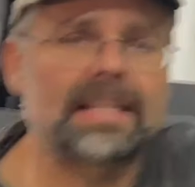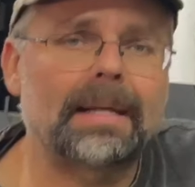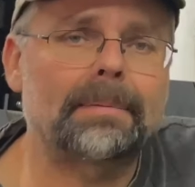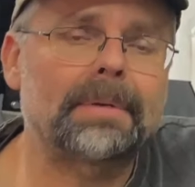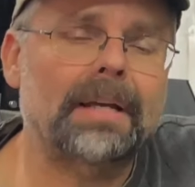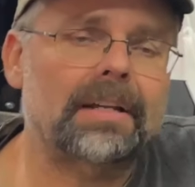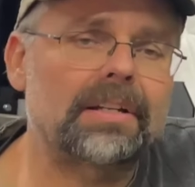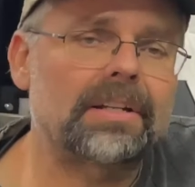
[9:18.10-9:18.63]
I'm
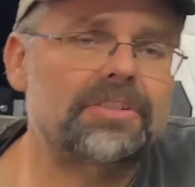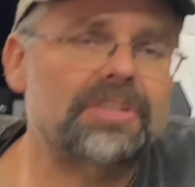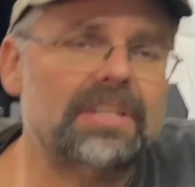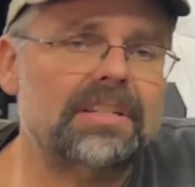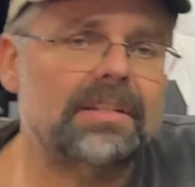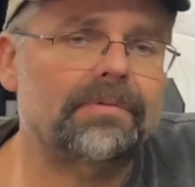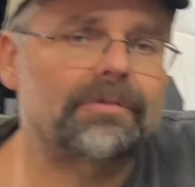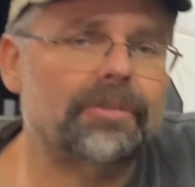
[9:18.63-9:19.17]
not going to
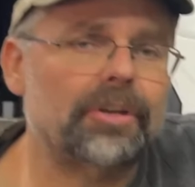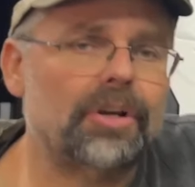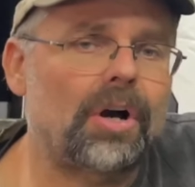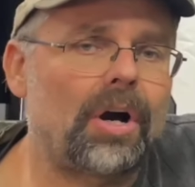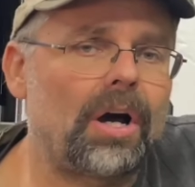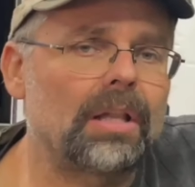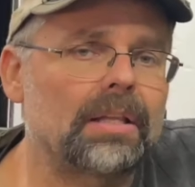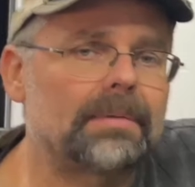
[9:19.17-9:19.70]
adjust it for the
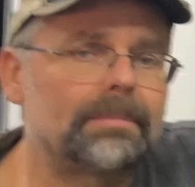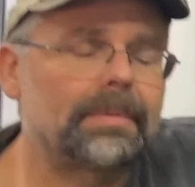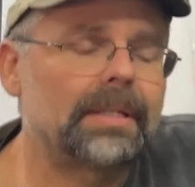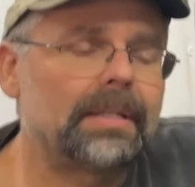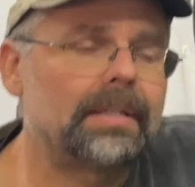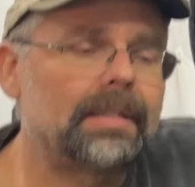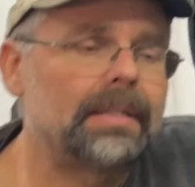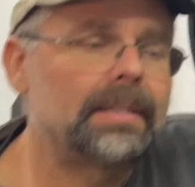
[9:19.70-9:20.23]
column
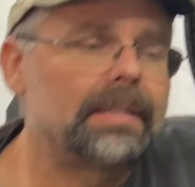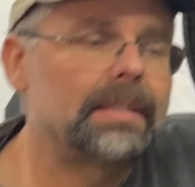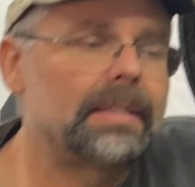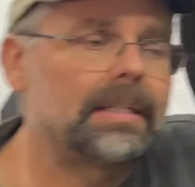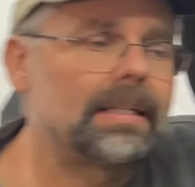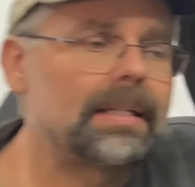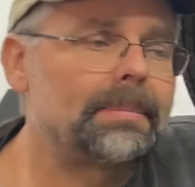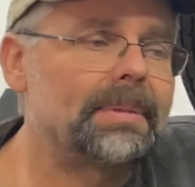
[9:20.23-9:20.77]

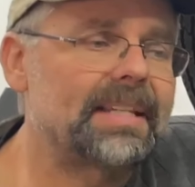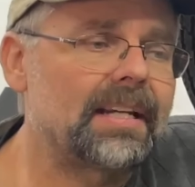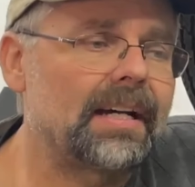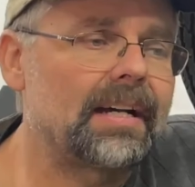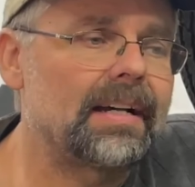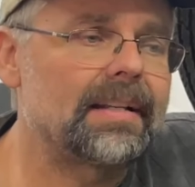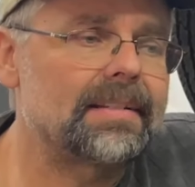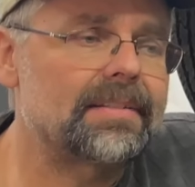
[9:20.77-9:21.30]

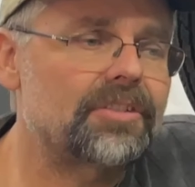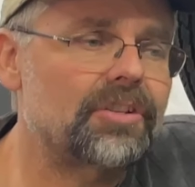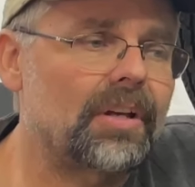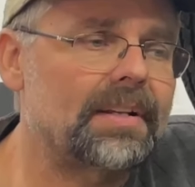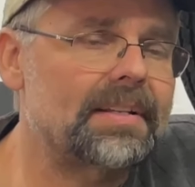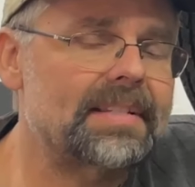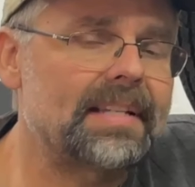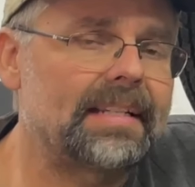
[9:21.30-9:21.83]
because
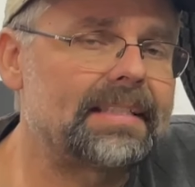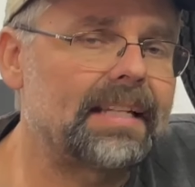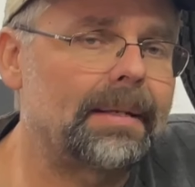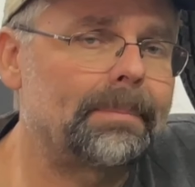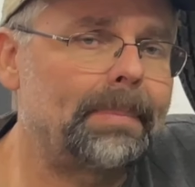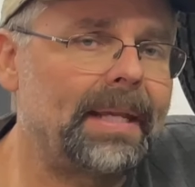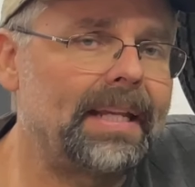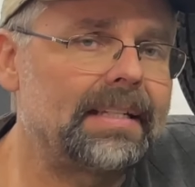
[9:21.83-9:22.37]
Shauna's not done
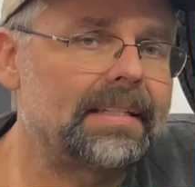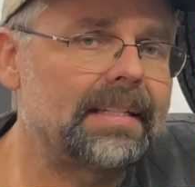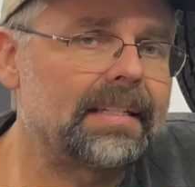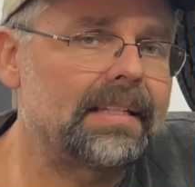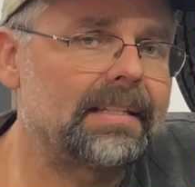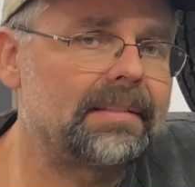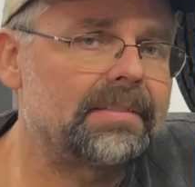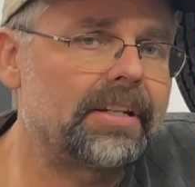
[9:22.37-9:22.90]
painting the
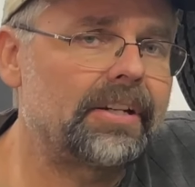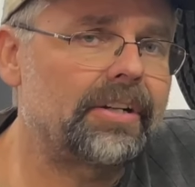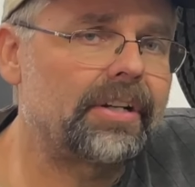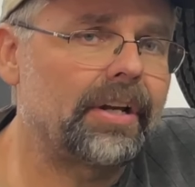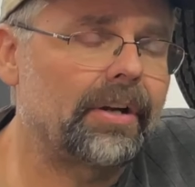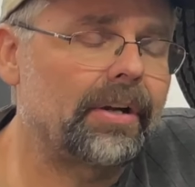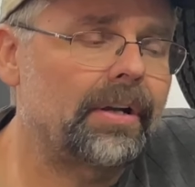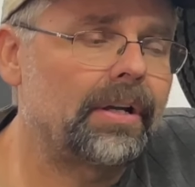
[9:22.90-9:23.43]

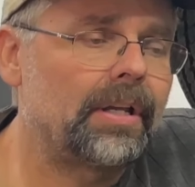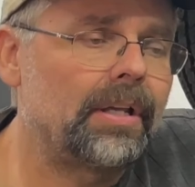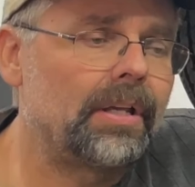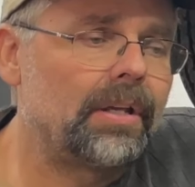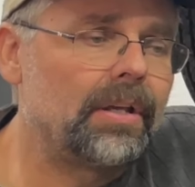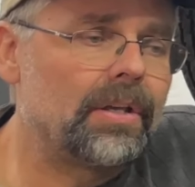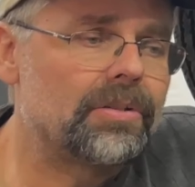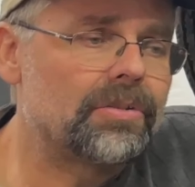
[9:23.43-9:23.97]
interior.
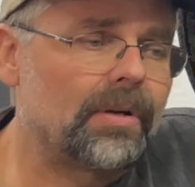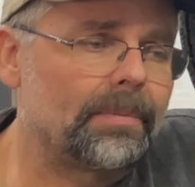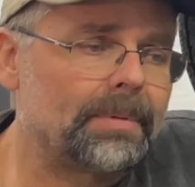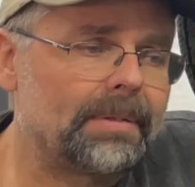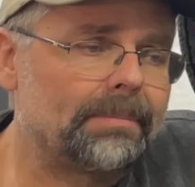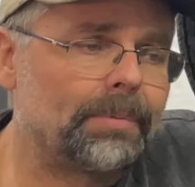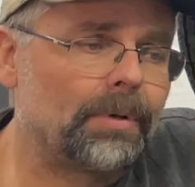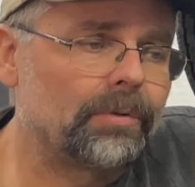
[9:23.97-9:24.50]
So I'm going to
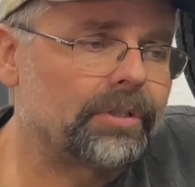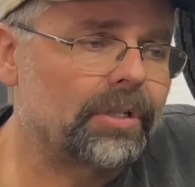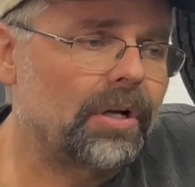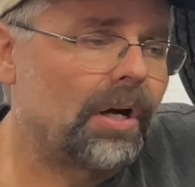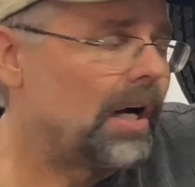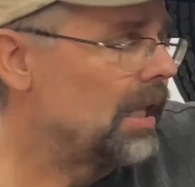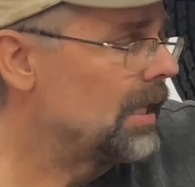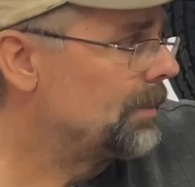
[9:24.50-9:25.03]
bolt the
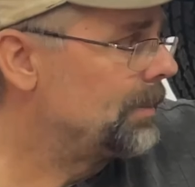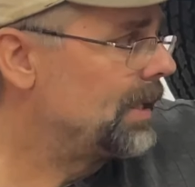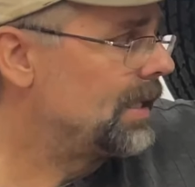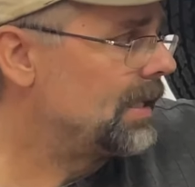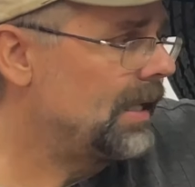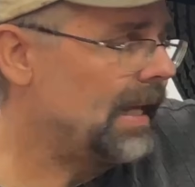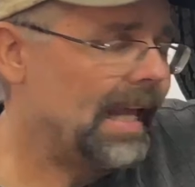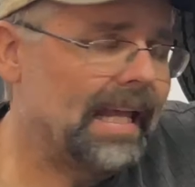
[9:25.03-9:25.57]
column
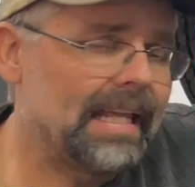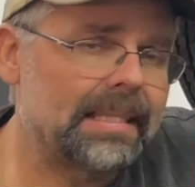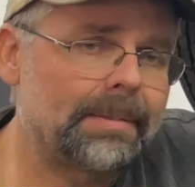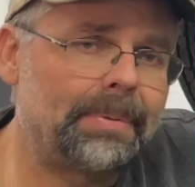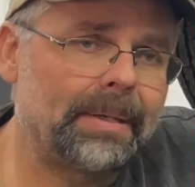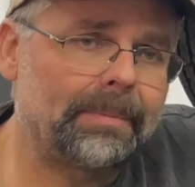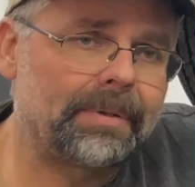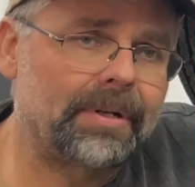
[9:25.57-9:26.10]
in and the
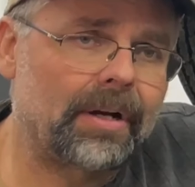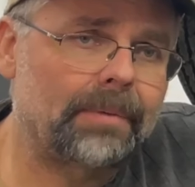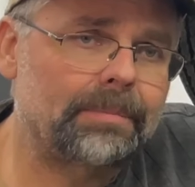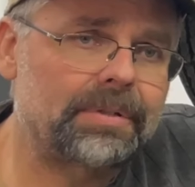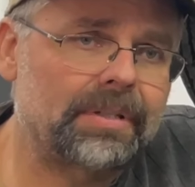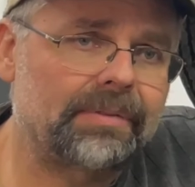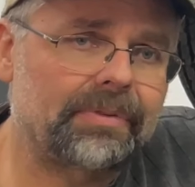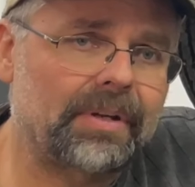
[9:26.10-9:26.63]
pitman arm
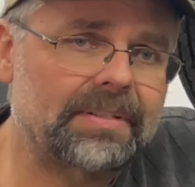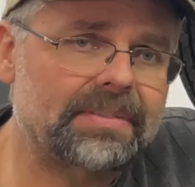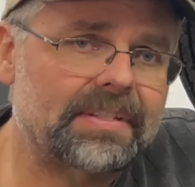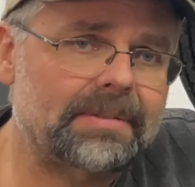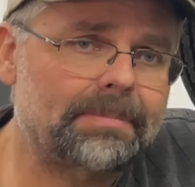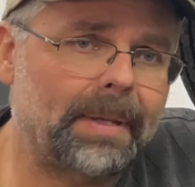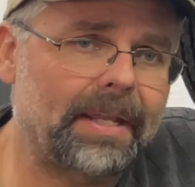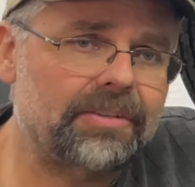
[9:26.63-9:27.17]
to the front
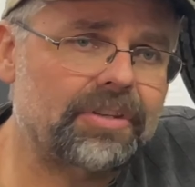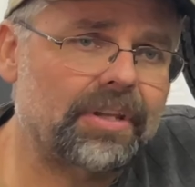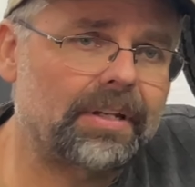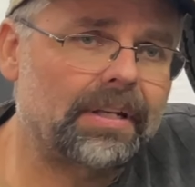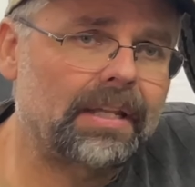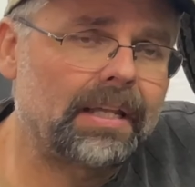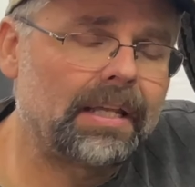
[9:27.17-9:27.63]
suspension